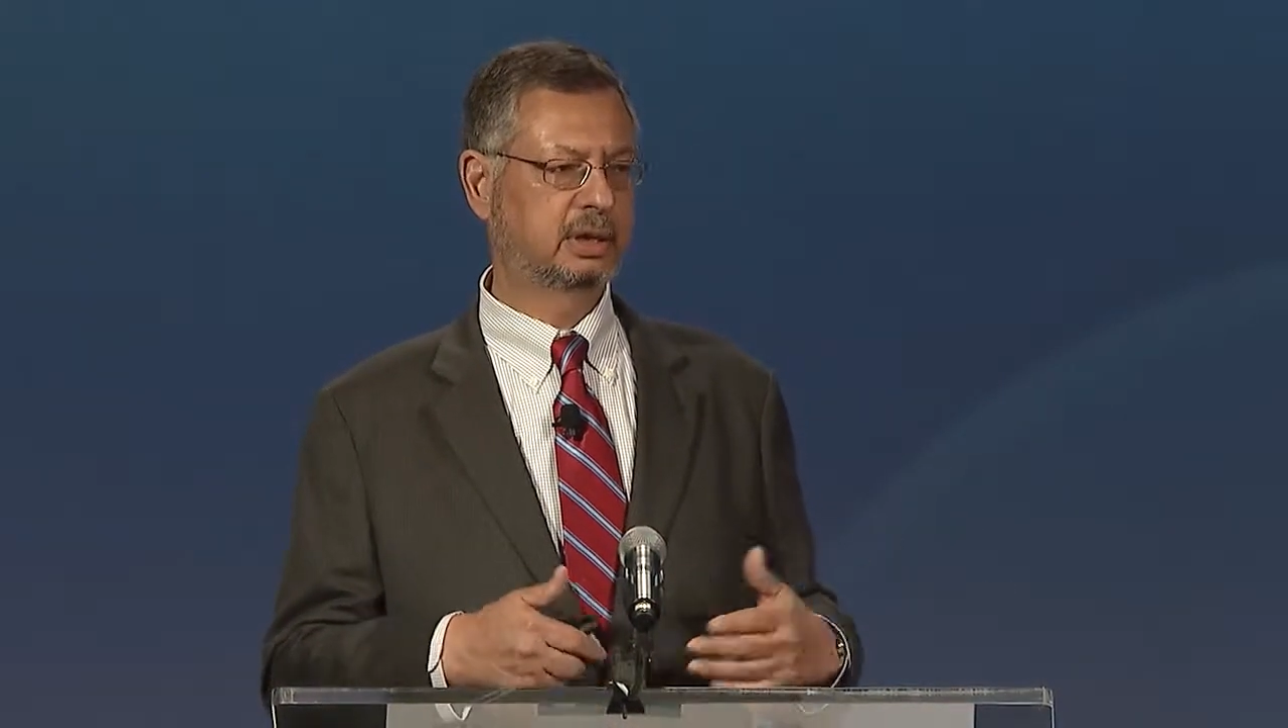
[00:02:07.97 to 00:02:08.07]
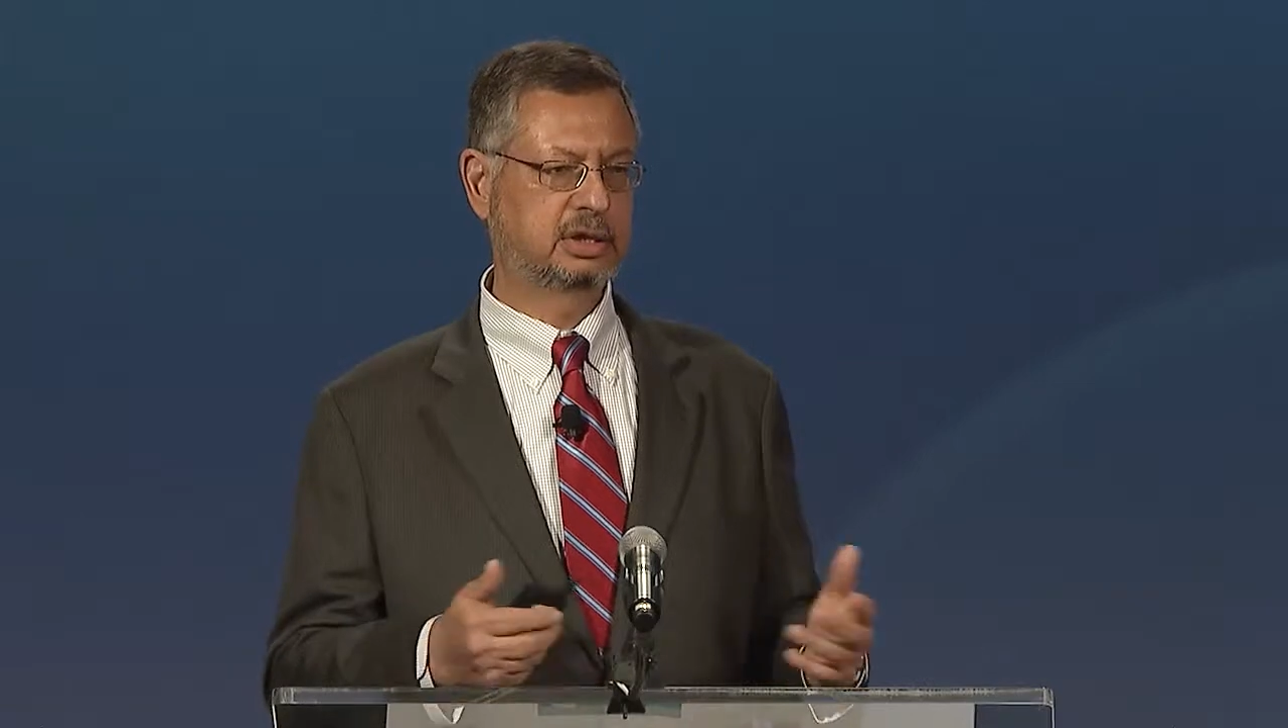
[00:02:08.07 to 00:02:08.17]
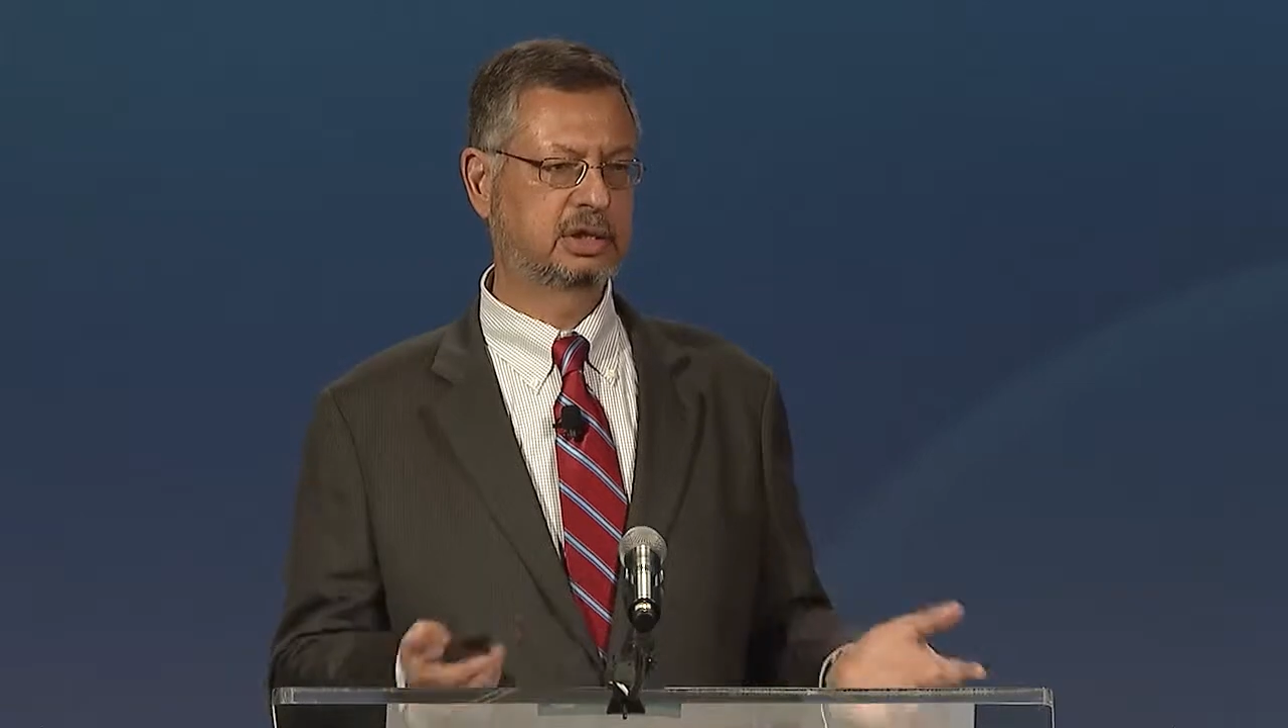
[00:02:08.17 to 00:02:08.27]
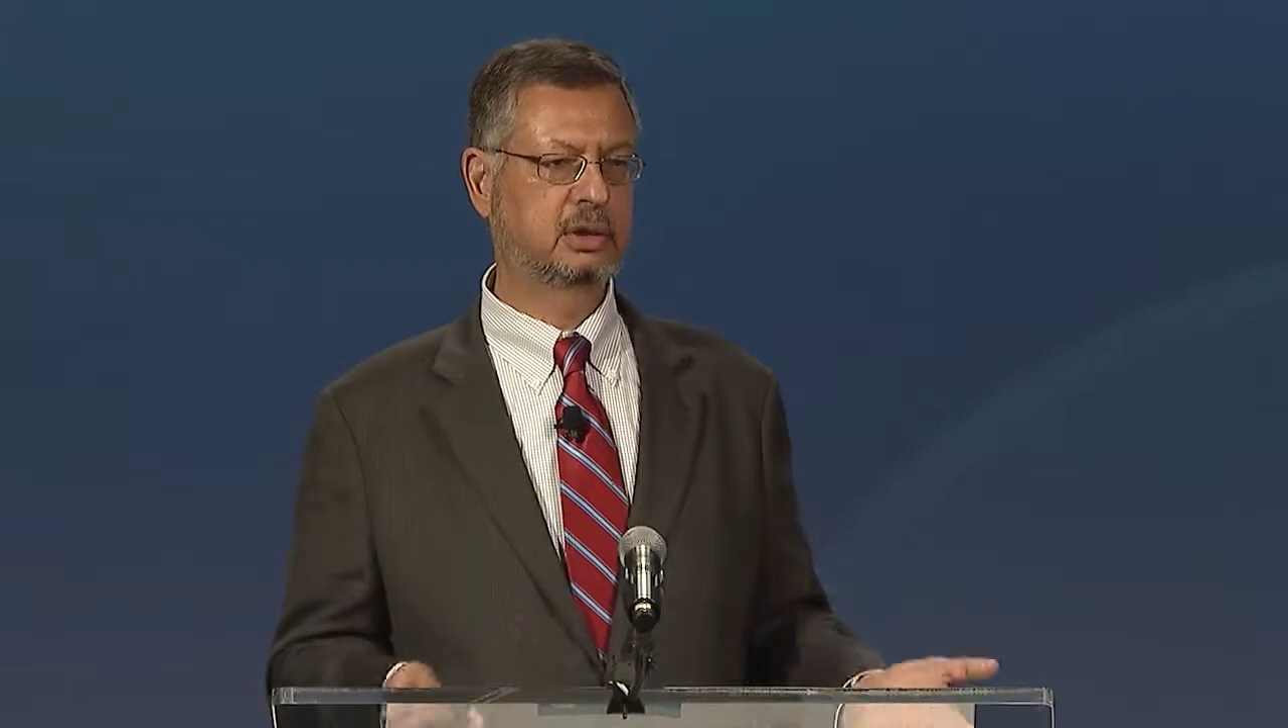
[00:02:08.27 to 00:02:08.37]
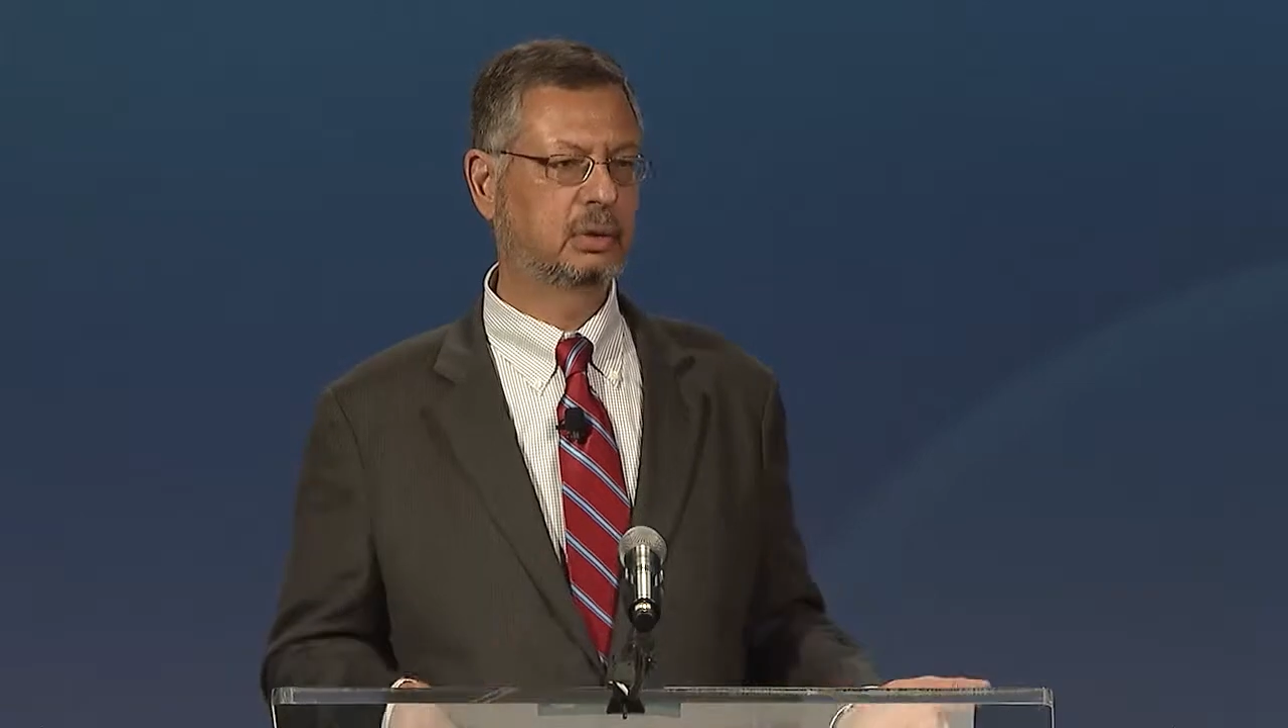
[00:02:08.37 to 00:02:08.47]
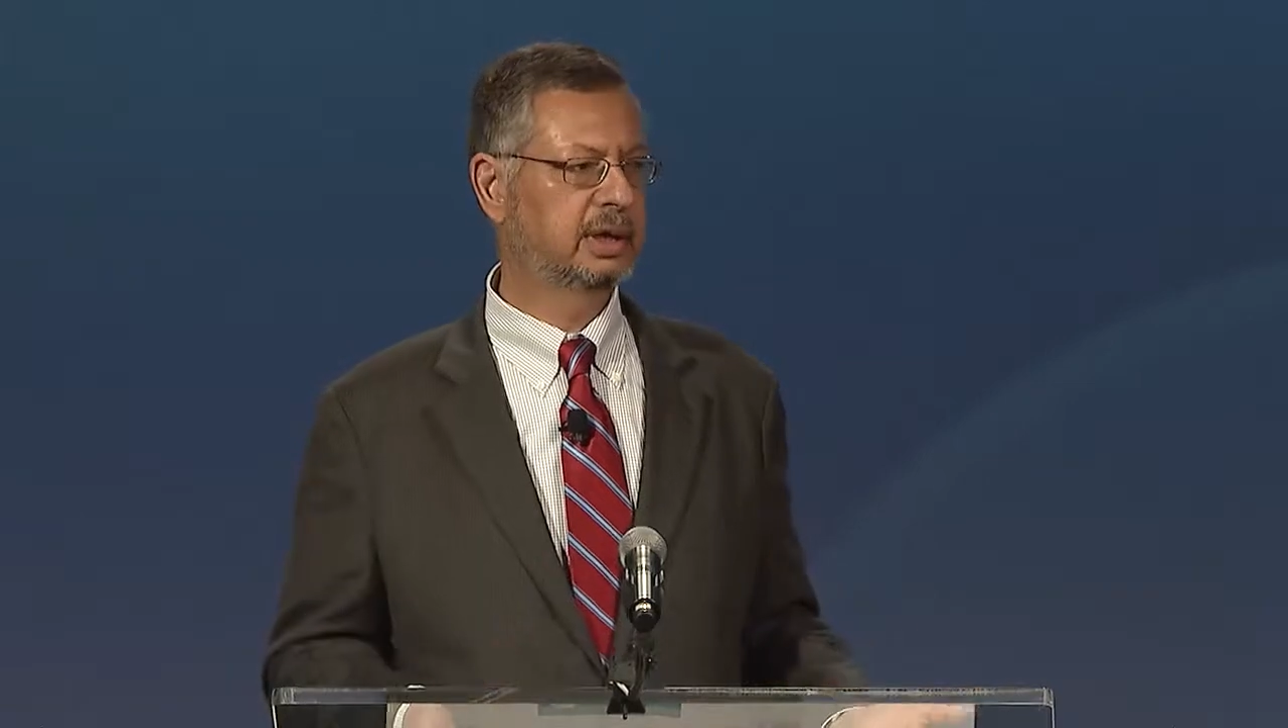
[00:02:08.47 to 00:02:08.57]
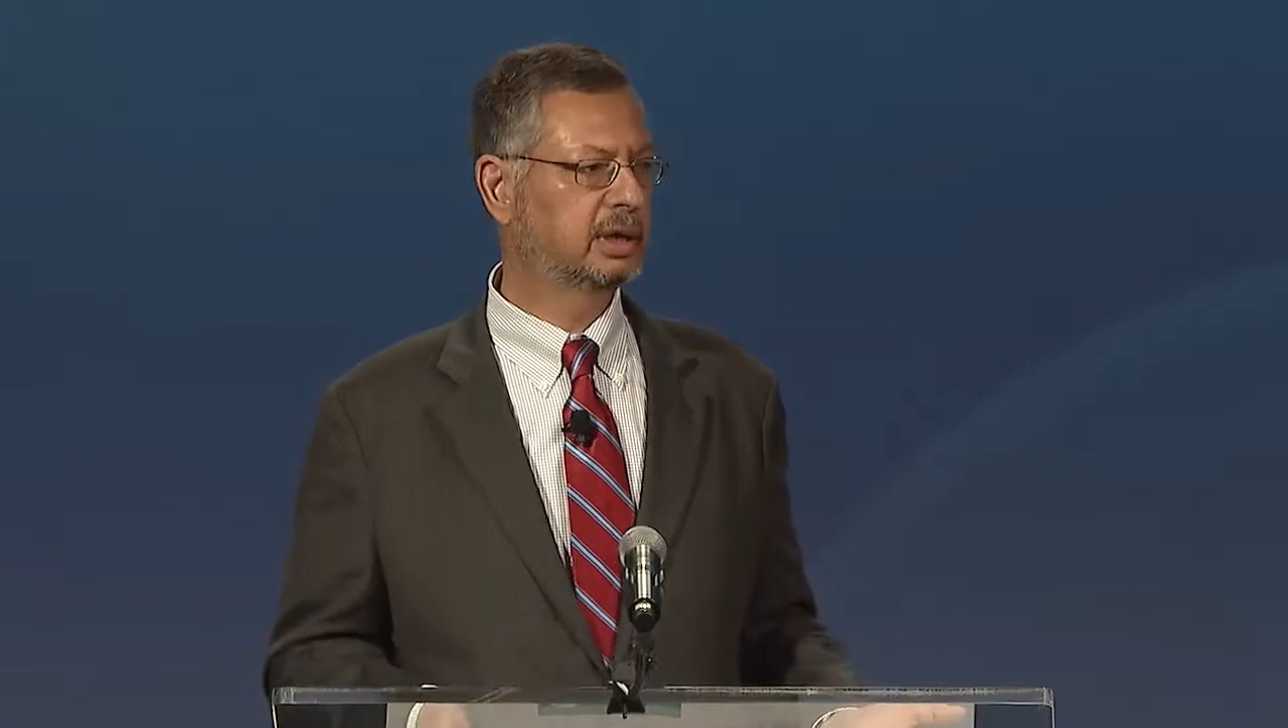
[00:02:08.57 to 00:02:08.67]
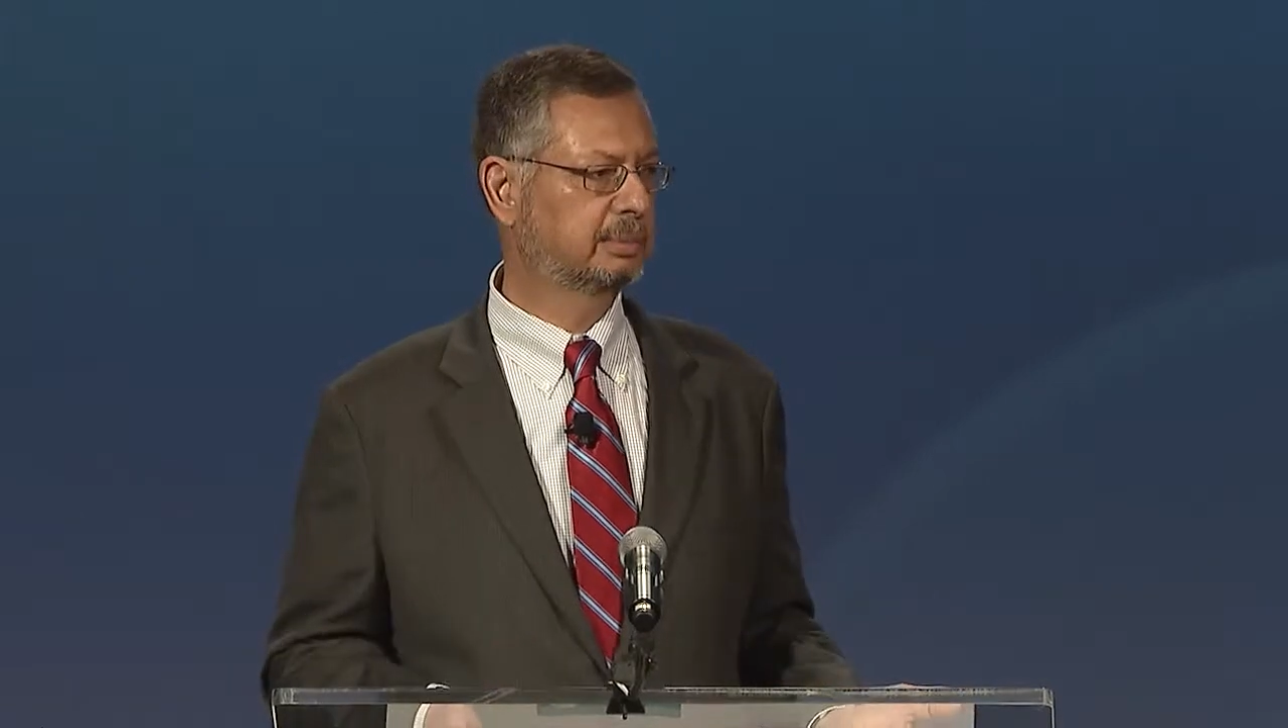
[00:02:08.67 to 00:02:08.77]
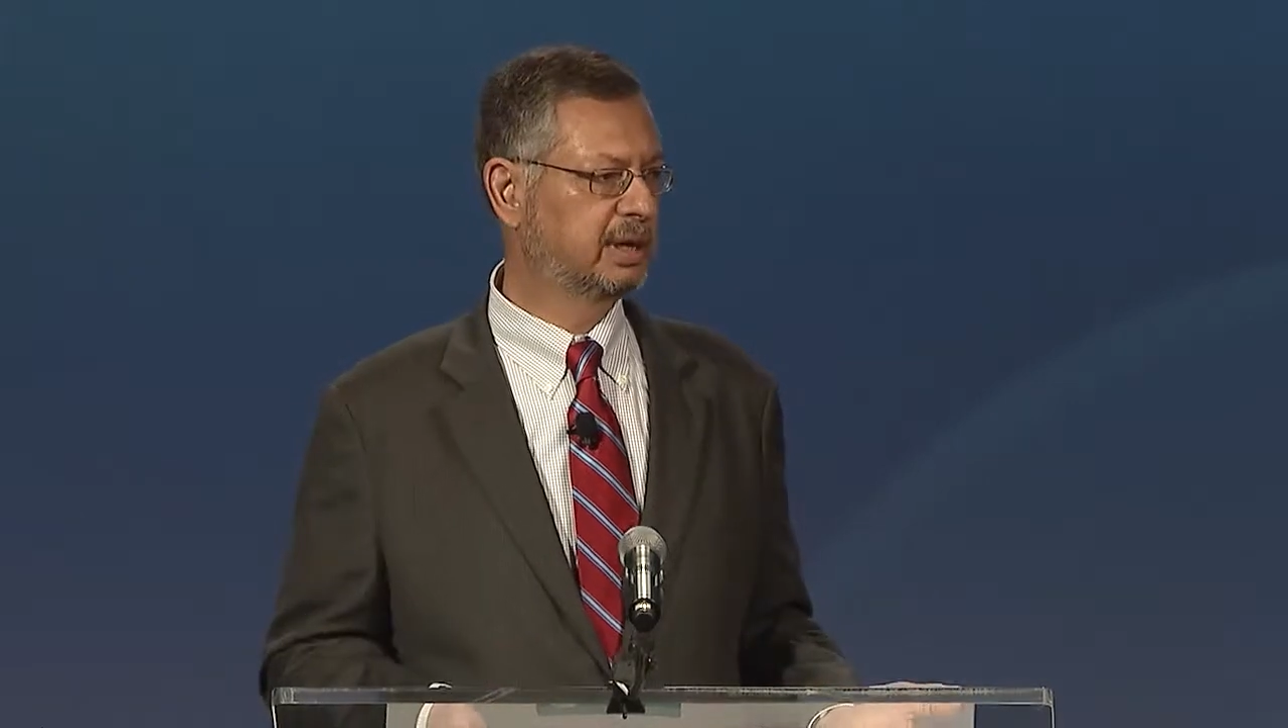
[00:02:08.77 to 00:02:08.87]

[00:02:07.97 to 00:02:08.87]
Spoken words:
zero income